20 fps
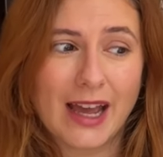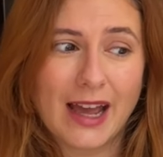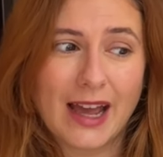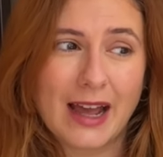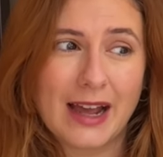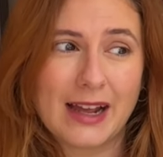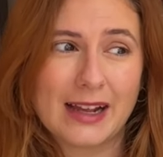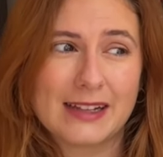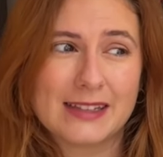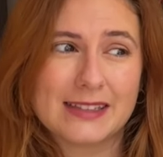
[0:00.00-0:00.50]

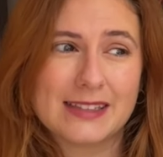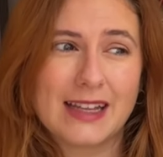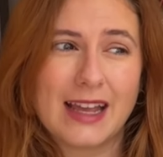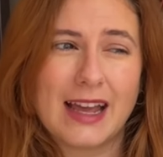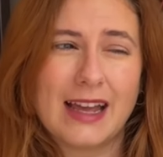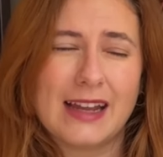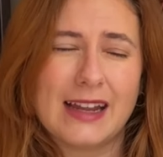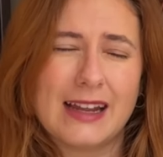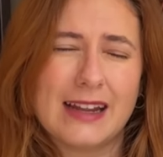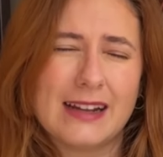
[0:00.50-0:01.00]
has
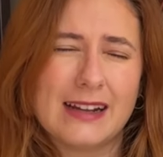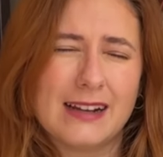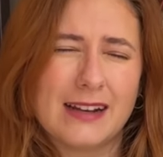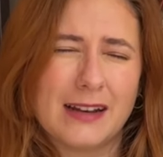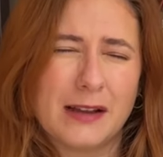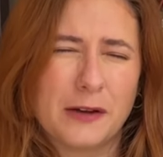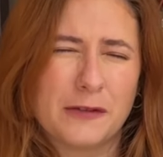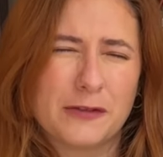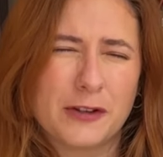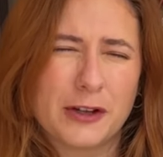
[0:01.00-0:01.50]
a
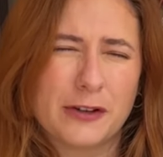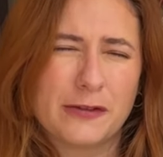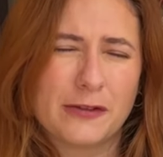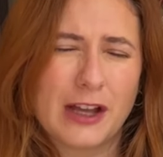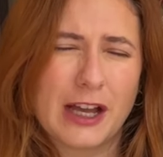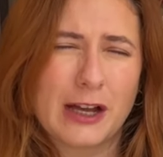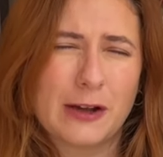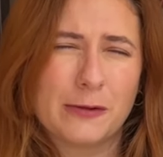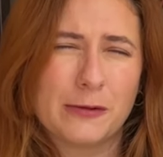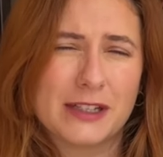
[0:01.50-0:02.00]
love
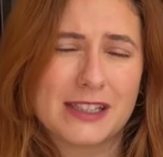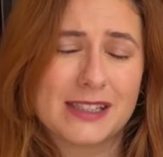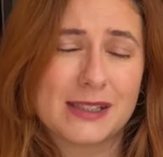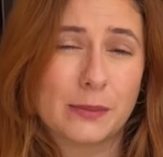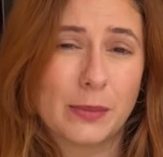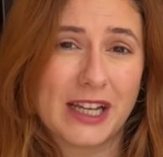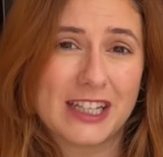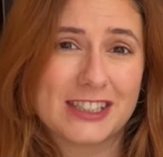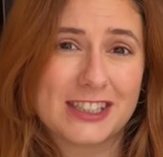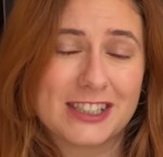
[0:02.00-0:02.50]
affair with
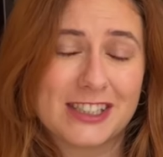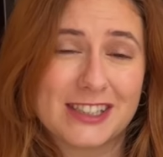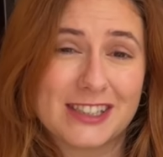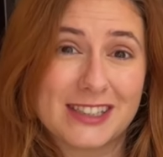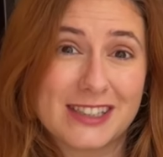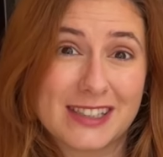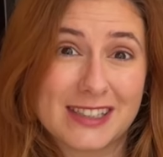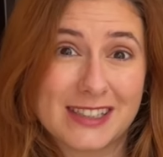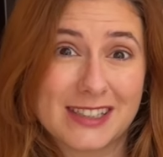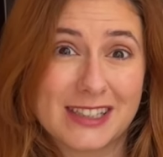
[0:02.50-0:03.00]
Sebastian's
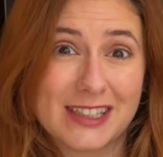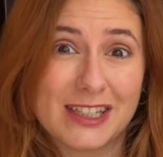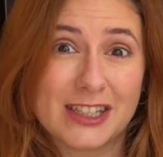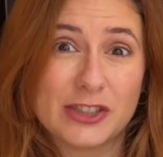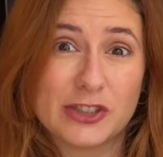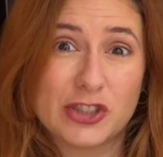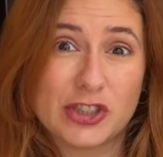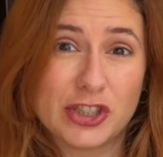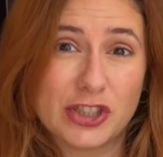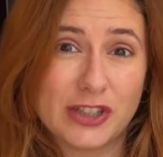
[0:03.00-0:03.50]

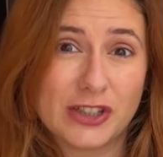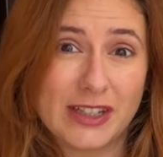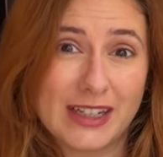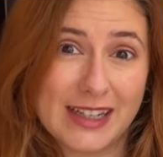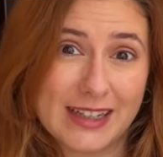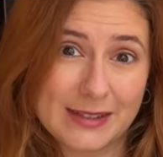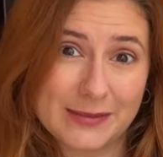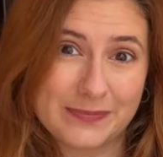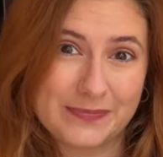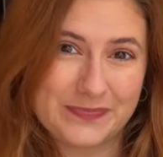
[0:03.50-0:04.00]
sister,
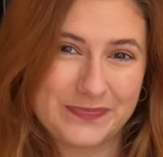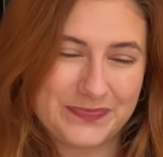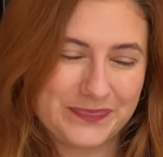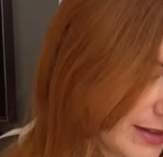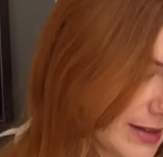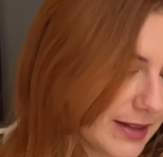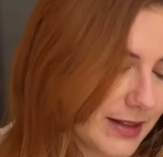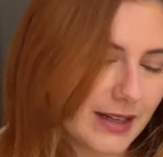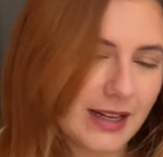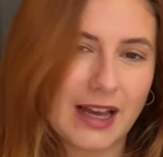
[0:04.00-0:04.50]
Julia.
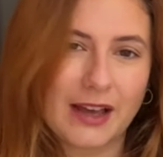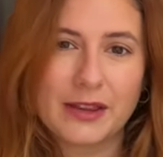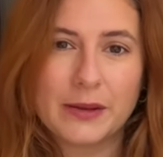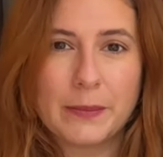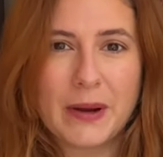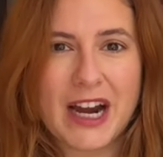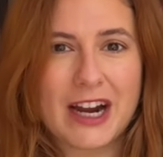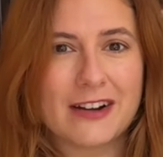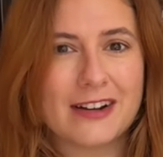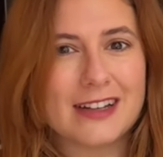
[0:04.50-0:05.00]
Now, the
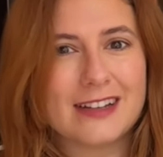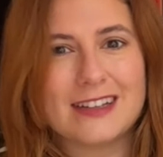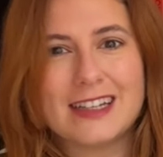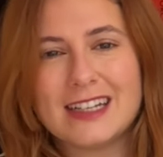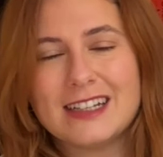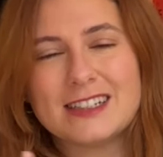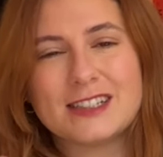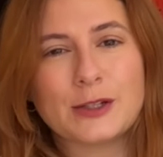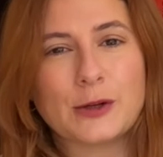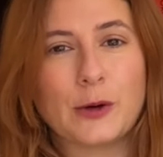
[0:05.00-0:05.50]
parallel
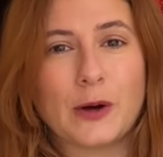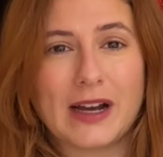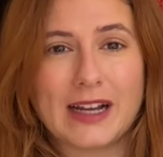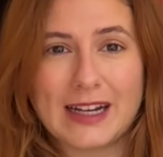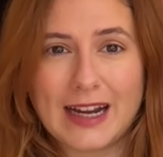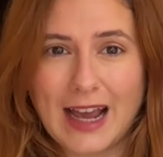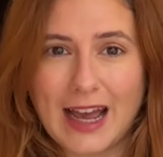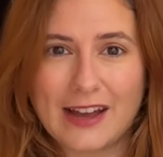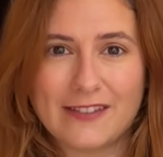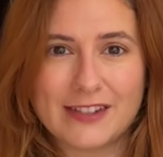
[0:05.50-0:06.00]
here is
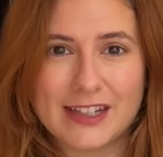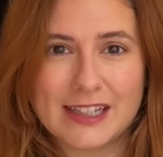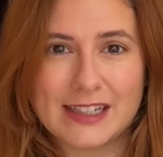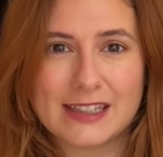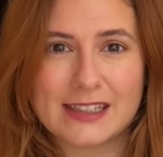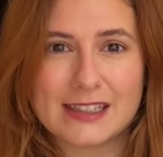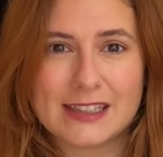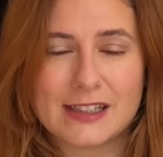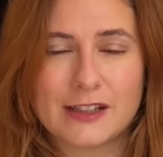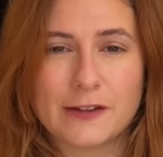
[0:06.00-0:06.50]
quite
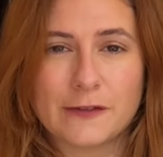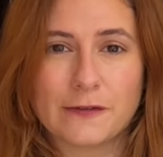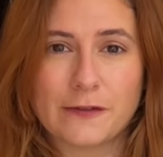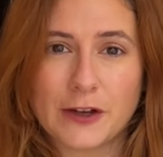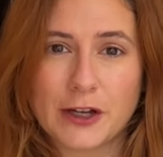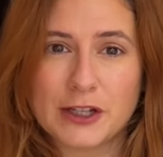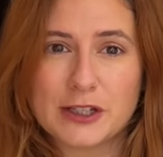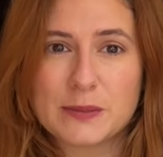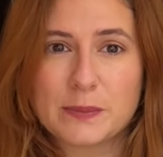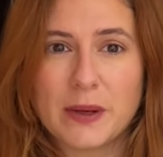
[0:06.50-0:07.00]
evident. The
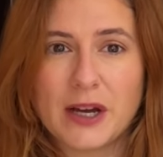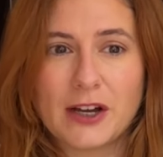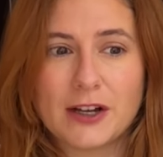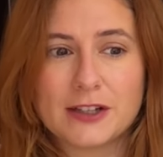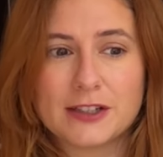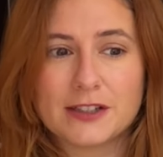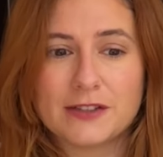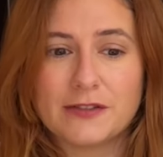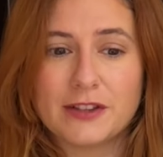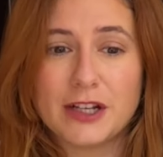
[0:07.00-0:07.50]
first
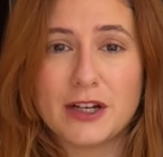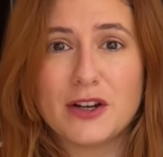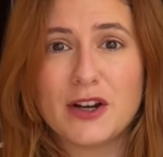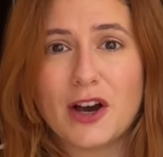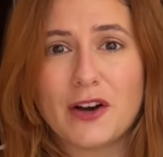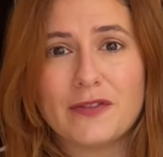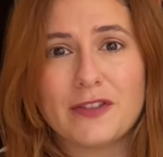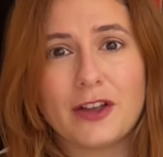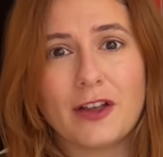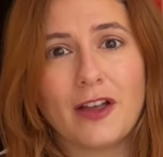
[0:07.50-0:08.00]
part of the
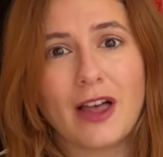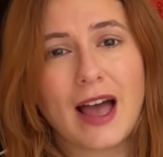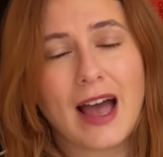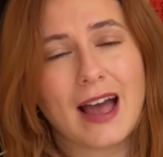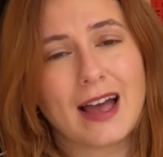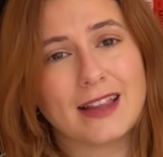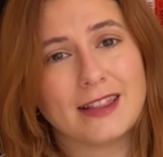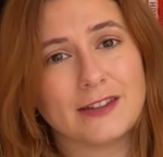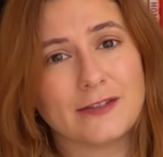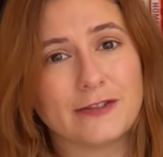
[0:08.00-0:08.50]
novel
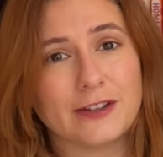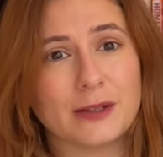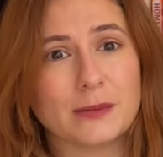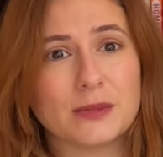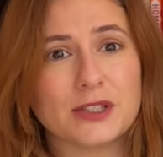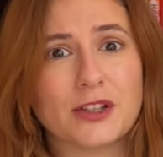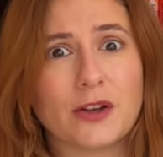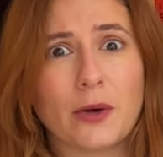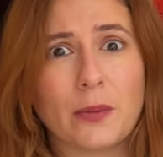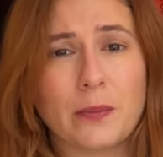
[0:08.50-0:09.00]
and the film
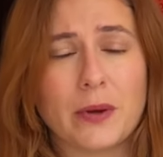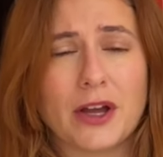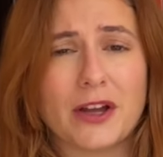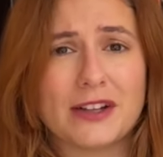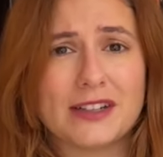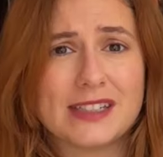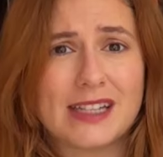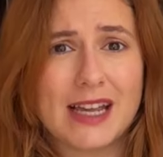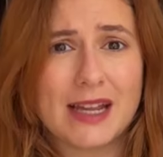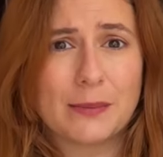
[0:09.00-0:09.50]

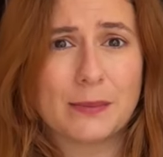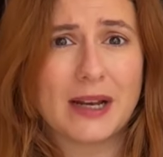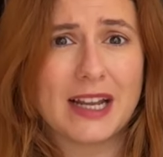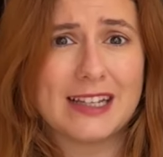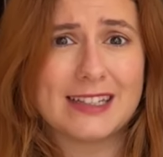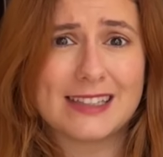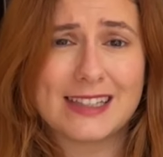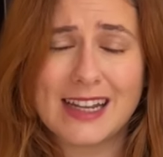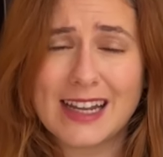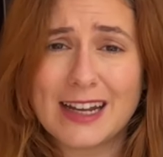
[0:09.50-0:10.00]
Saltburn take
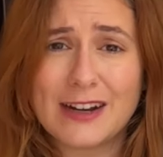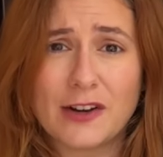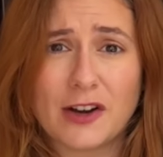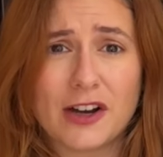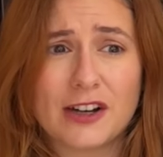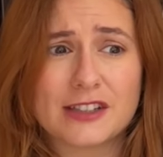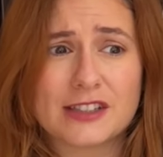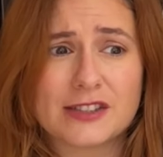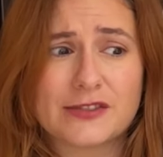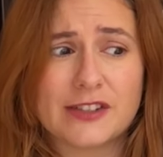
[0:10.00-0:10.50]
place in
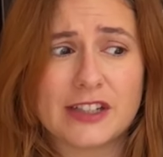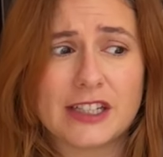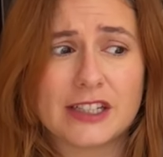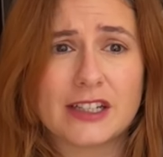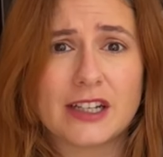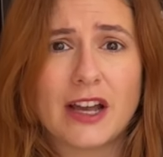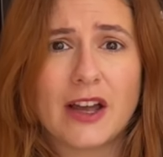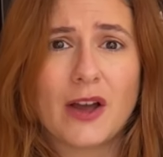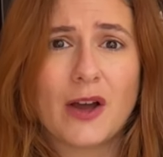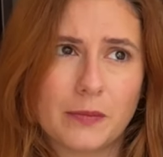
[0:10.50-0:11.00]
Oxford,